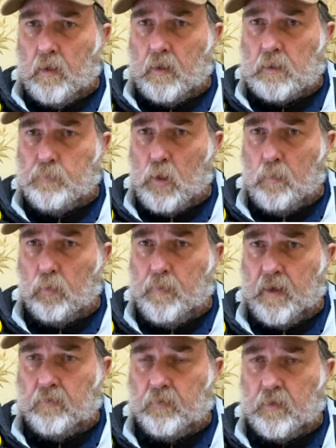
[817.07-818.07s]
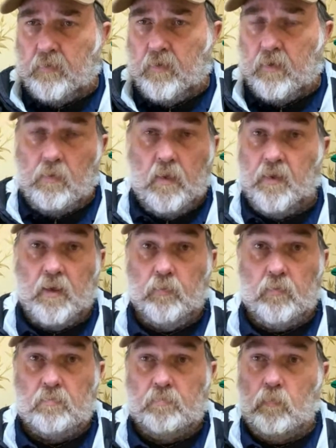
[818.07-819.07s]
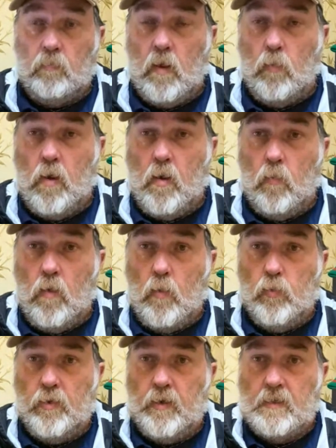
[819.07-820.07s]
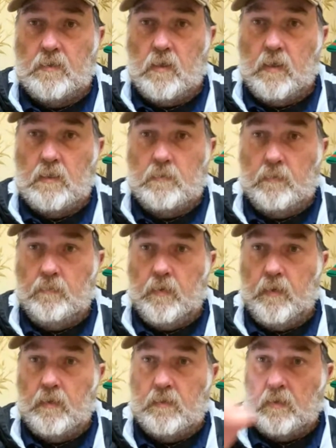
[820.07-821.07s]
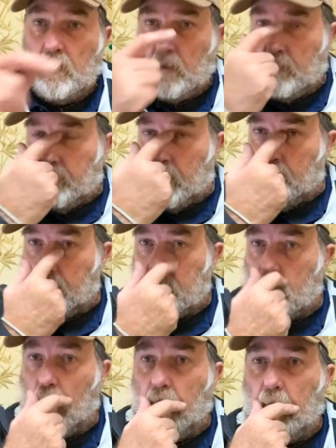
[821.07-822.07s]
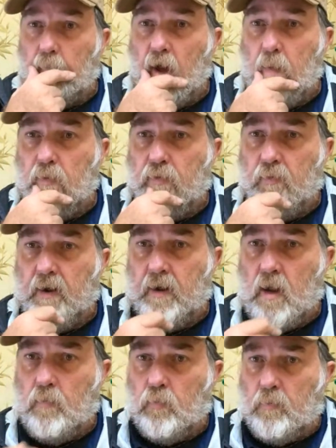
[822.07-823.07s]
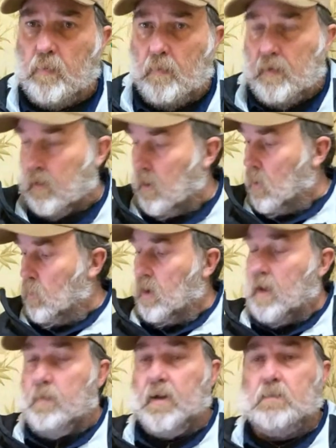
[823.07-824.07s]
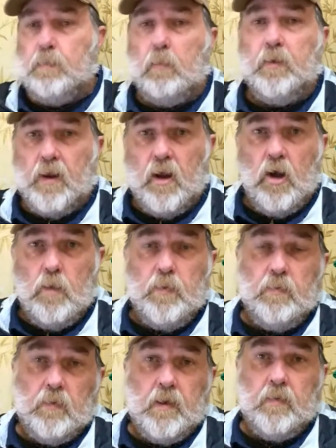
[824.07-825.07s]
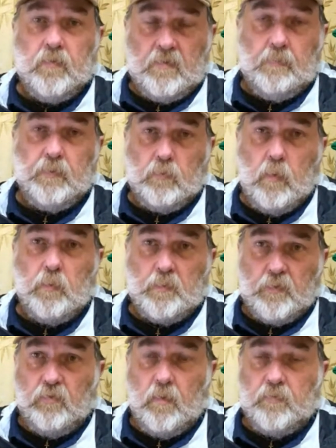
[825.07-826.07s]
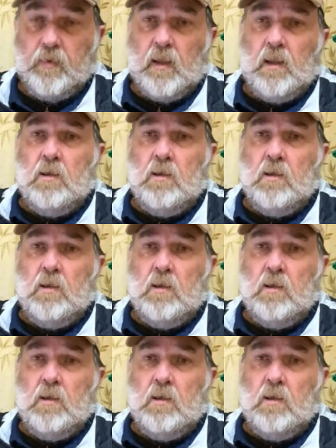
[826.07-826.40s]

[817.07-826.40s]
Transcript: his purple patch continue. I think it will. Why wouldn't he's no reason. Why not Pope at 3 and open with Hamid? Well, Hamid's probably going to open, and Sibley will probably be dropped.